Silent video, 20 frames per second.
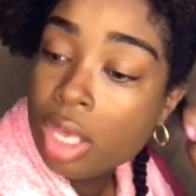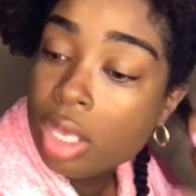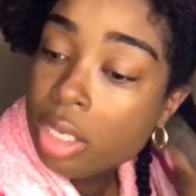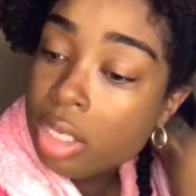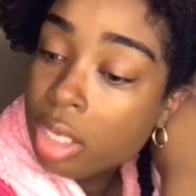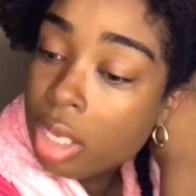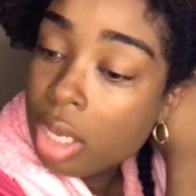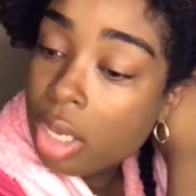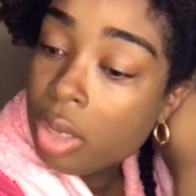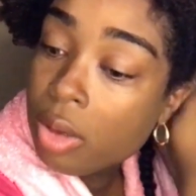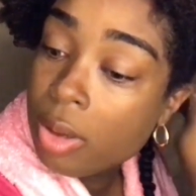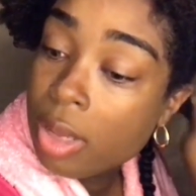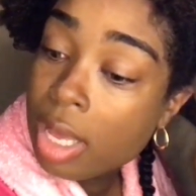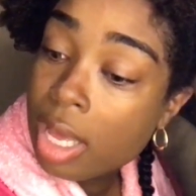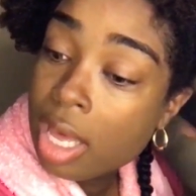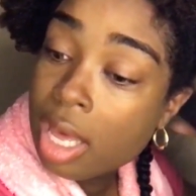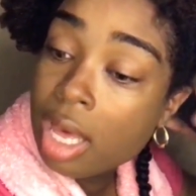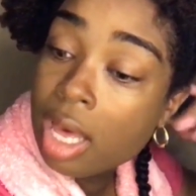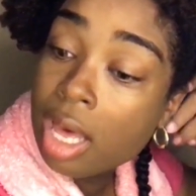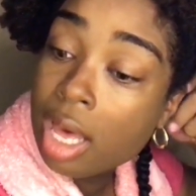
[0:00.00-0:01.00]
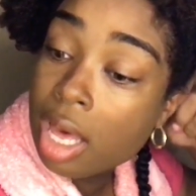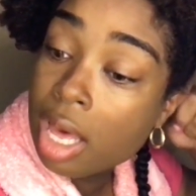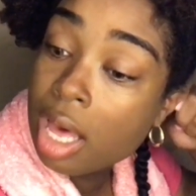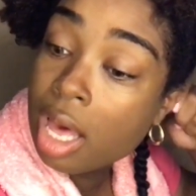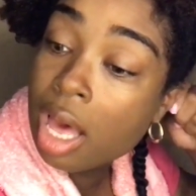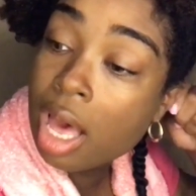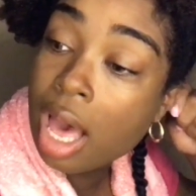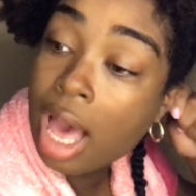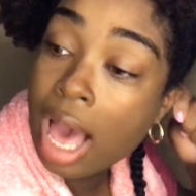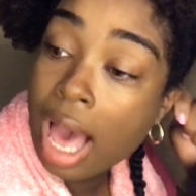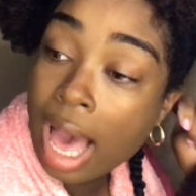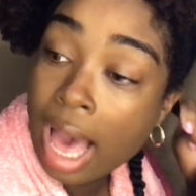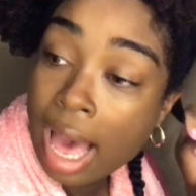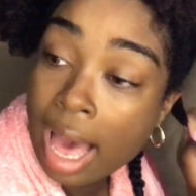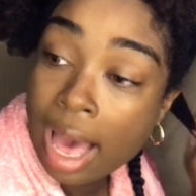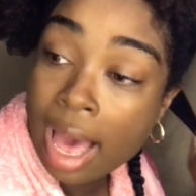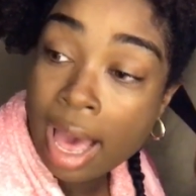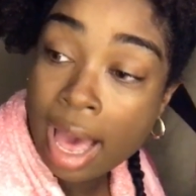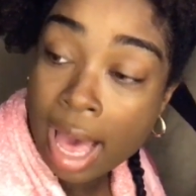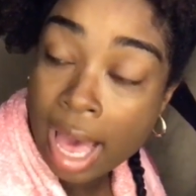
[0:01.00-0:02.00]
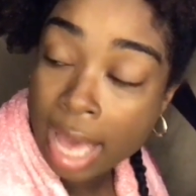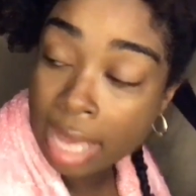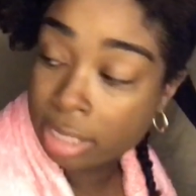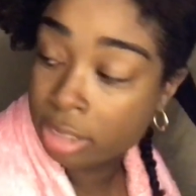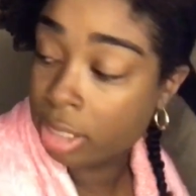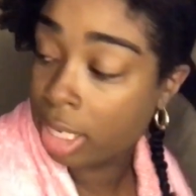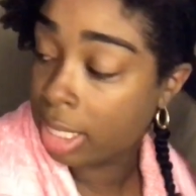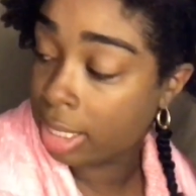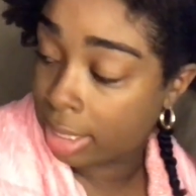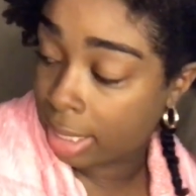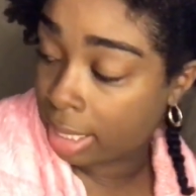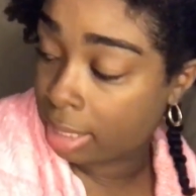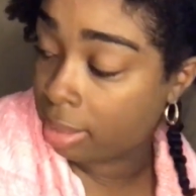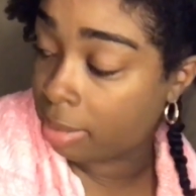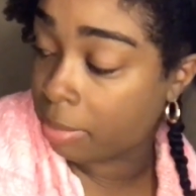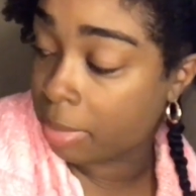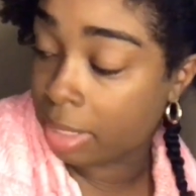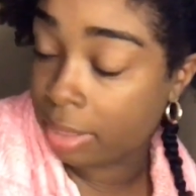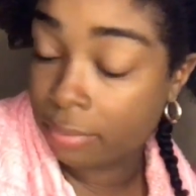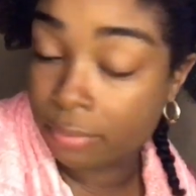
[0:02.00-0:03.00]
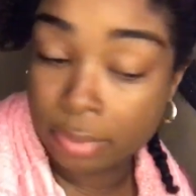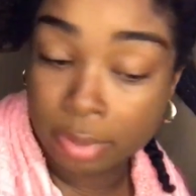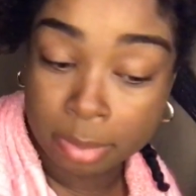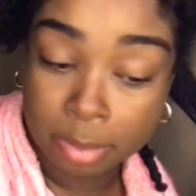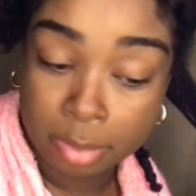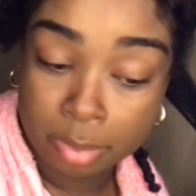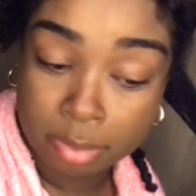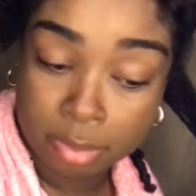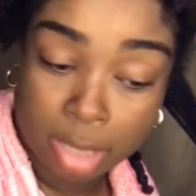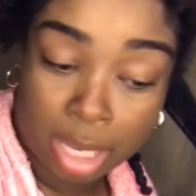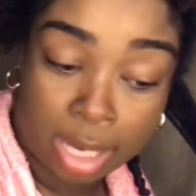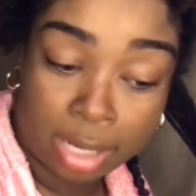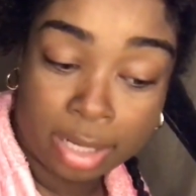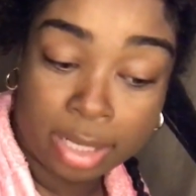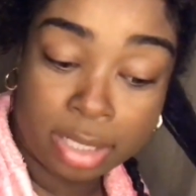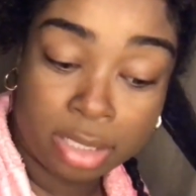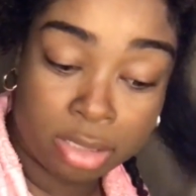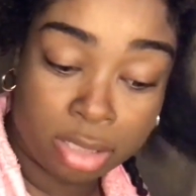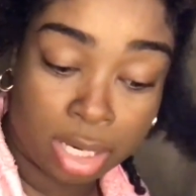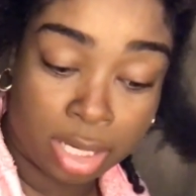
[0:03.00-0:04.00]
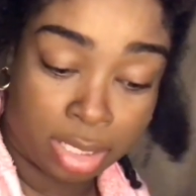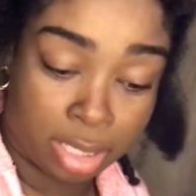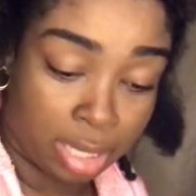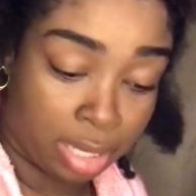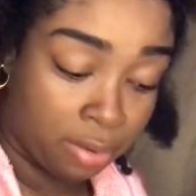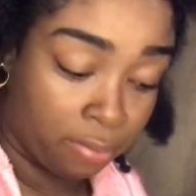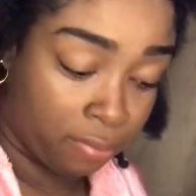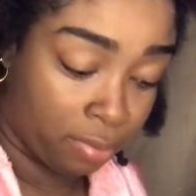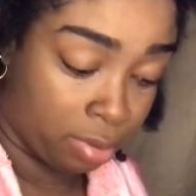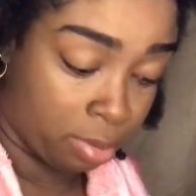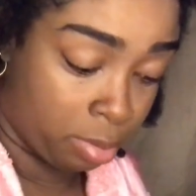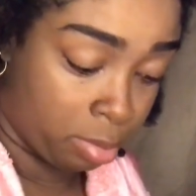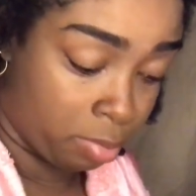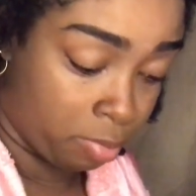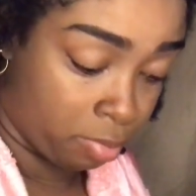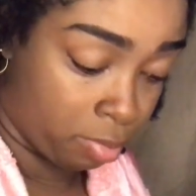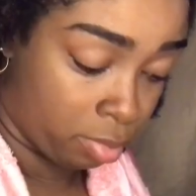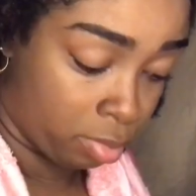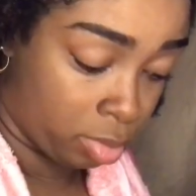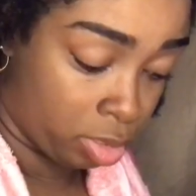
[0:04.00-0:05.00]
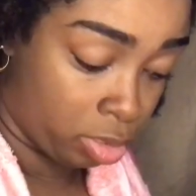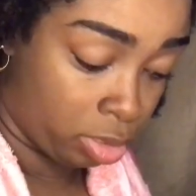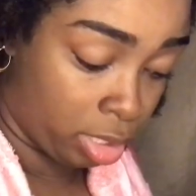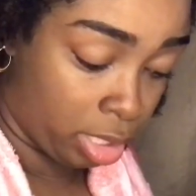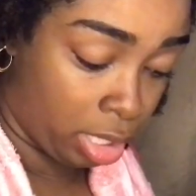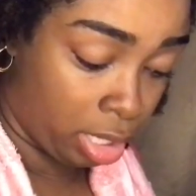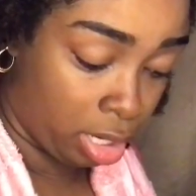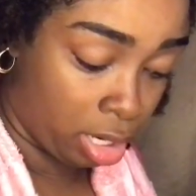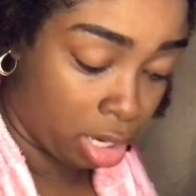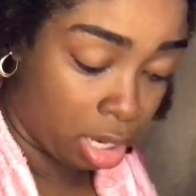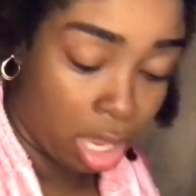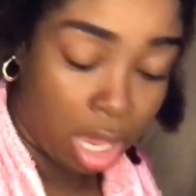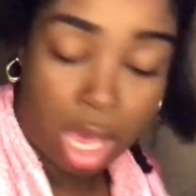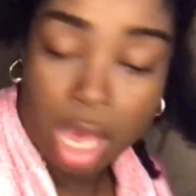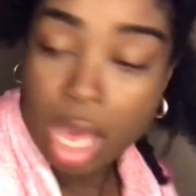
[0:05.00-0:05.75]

So I tried to take the money from him. I did try to take it from him. Sure did.